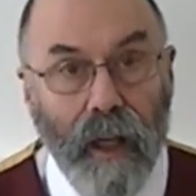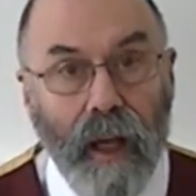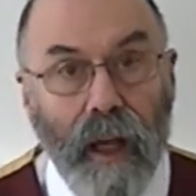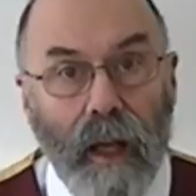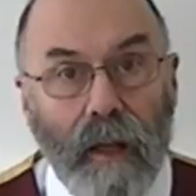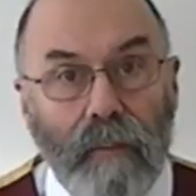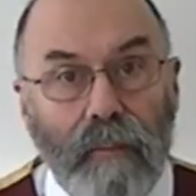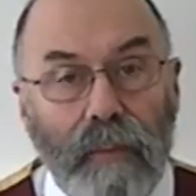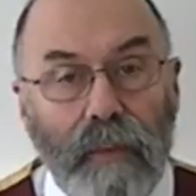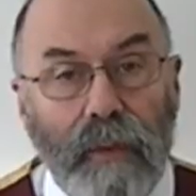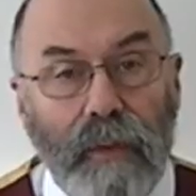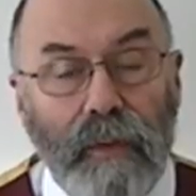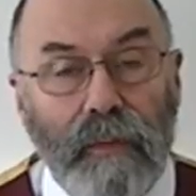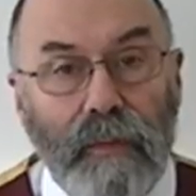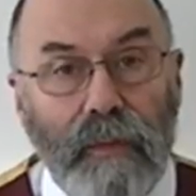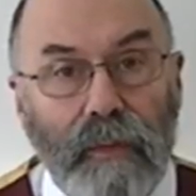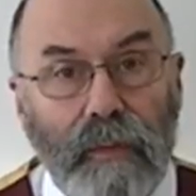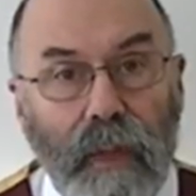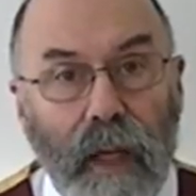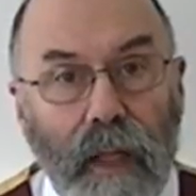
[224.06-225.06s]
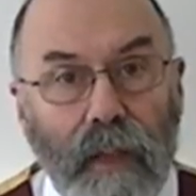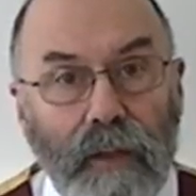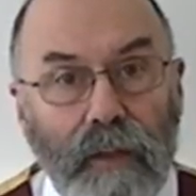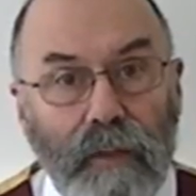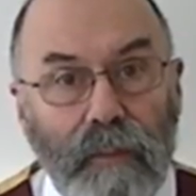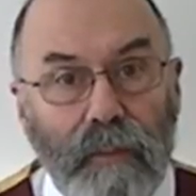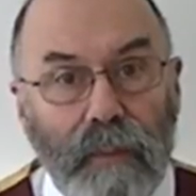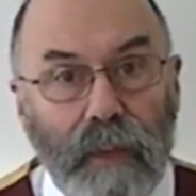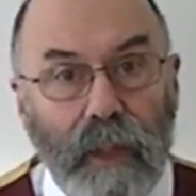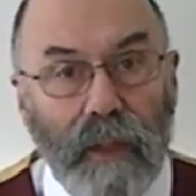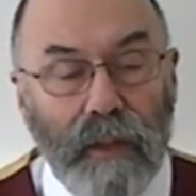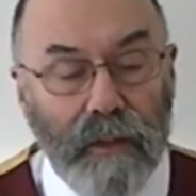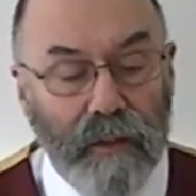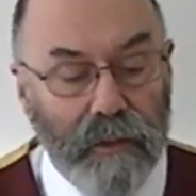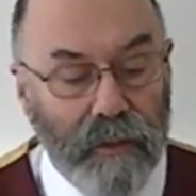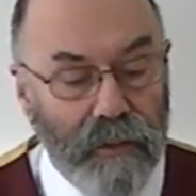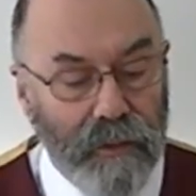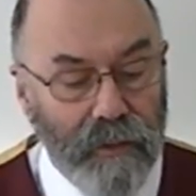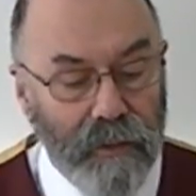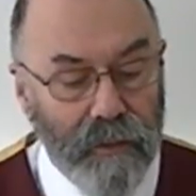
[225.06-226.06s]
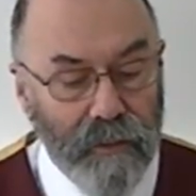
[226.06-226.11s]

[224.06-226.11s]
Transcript: A beautiful range of products.